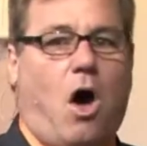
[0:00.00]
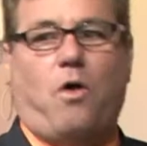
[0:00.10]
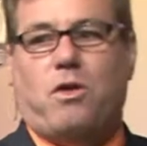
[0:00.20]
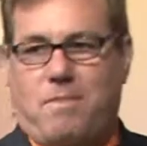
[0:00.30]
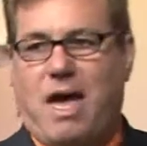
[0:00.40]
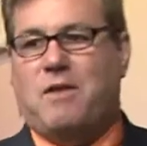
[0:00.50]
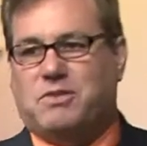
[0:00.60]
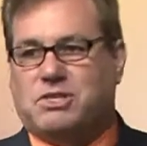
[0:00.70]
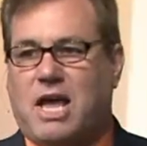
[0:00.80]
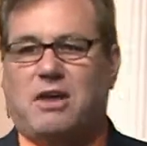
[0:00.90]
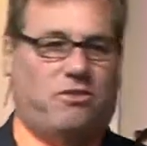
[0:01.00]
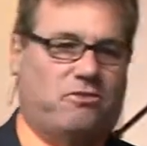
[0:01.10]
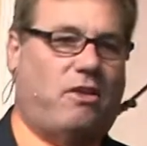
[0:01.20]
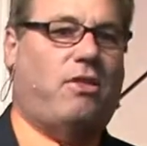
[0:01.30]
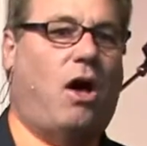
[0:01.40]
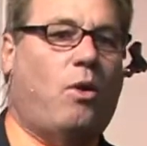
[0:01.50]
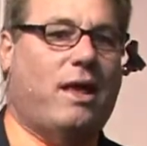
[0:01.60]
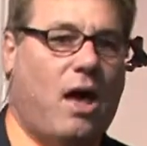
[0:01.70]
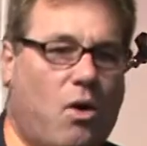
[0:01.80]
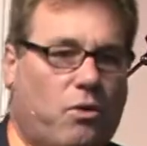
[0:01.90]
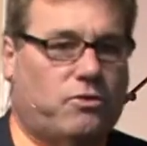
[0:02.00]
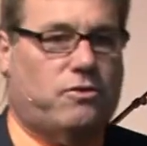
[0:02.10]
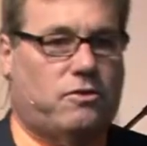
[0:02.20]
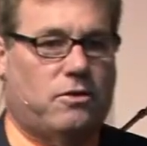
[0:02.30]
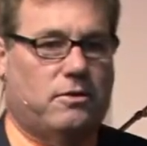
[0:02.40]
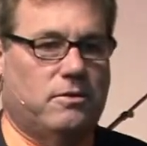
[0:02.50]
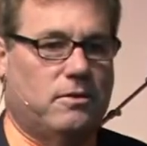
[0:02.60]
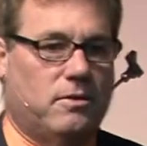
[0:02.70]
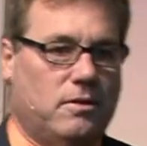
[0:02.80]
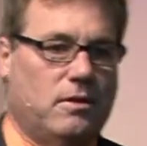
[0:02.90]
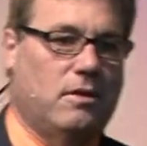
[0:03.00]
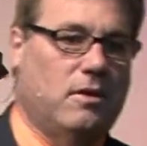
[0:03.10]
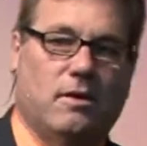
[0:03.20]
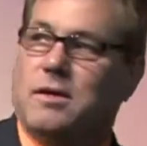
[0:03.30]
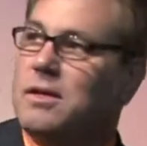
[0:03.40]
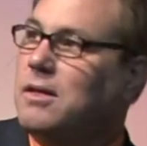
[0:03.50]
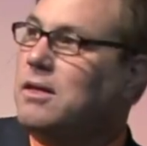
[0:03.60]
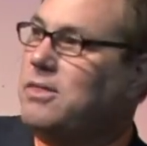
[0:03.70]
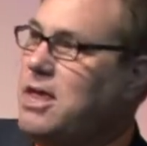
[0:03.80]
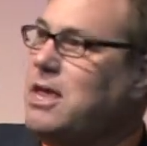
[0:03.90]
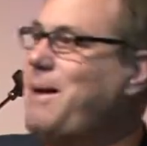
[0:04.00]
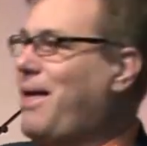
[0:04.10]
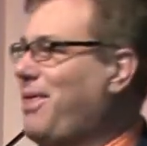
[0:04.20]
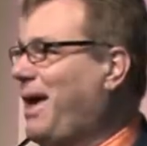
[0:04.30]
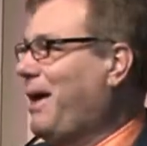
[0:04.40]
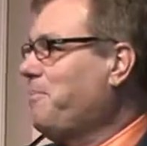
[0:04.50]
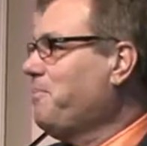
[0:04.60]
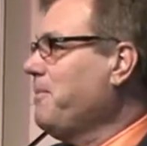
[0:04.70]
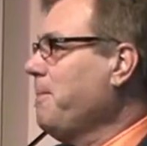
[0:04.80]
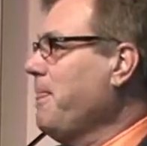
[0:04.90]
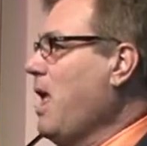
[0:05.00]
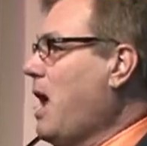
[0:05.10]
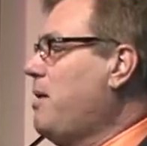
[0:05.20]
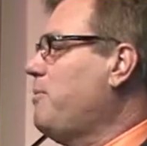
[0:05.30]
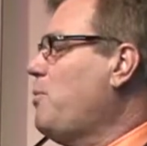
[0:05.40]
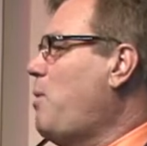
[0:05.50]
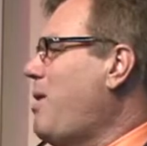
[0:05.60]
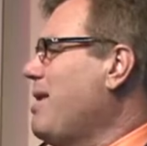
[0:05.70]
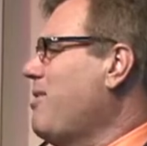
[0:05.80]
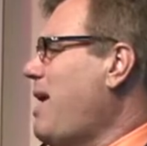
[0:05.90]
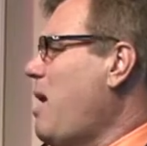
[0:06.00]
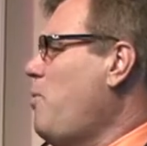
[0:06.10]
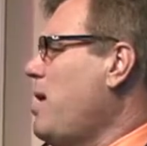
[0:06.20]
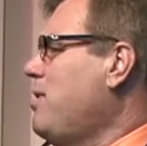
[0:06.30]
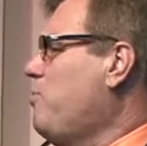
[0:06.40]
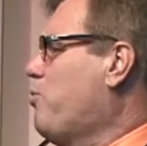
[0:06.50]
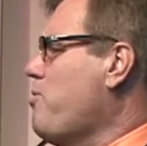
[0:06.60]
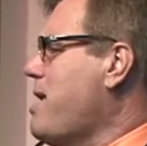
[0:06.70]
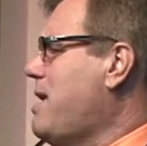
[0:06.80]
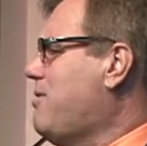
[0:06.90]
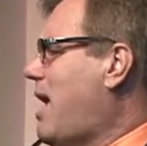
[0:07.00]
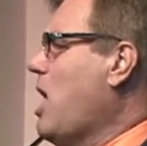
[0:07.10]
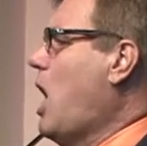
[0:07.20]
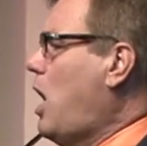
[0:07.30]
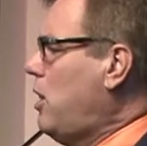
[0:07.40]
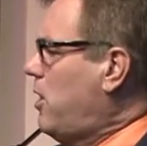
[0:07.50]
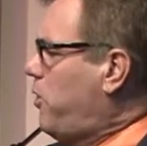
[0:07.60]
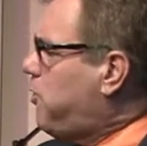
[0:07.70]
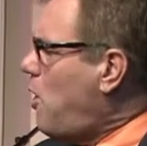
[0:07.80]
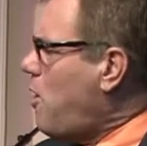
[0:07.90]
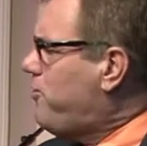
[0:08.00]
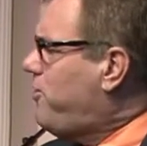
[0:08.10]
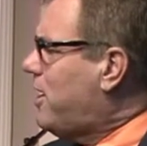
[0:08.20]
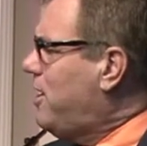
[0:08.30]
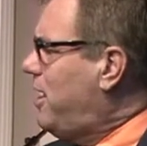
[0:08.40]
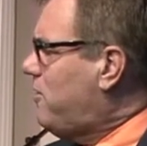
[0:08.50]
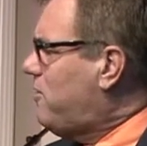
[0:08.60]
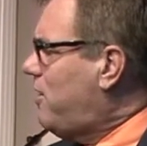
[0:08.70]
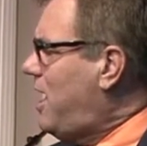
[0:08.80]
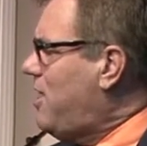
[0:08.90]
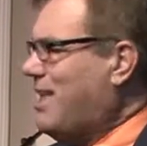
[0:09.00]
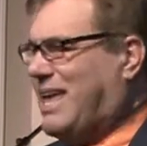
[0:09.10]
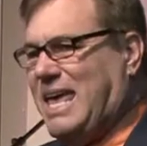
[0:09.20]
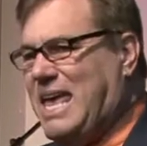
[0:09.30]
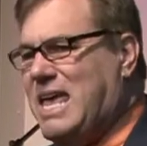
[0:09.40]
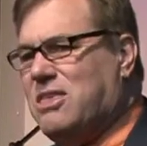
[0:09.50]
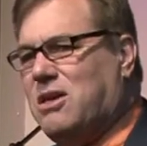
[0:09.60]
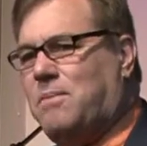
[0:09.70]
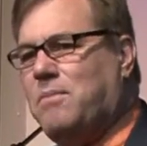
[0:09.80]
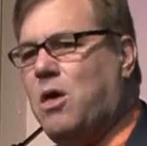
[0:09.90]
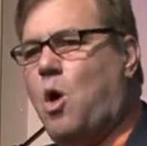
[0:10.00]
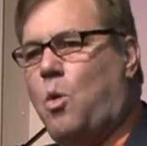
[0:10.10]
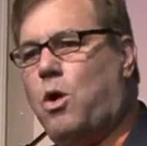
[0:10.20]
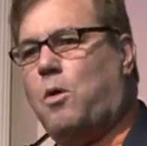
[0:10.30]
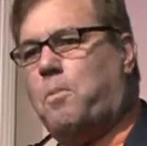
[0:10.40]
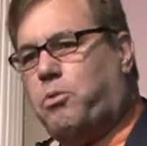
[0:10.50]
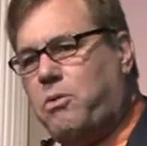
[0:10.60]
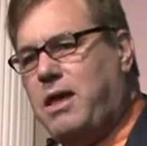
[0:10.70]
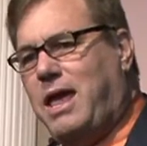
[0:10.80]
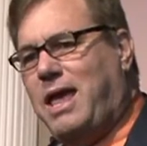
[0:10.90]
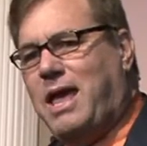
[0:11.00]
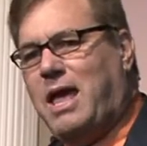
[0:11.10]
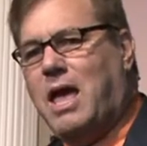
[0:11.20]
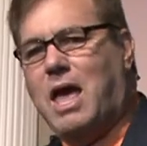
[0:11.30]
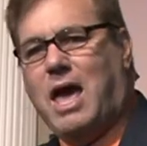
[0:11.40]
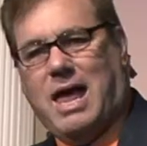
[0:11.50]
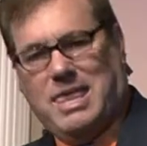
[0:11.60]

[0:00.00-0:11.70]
on the manifestations of the Holy Ghost. Think about that. And what, what, what brings that? A lethargicness in the kingdom will bring a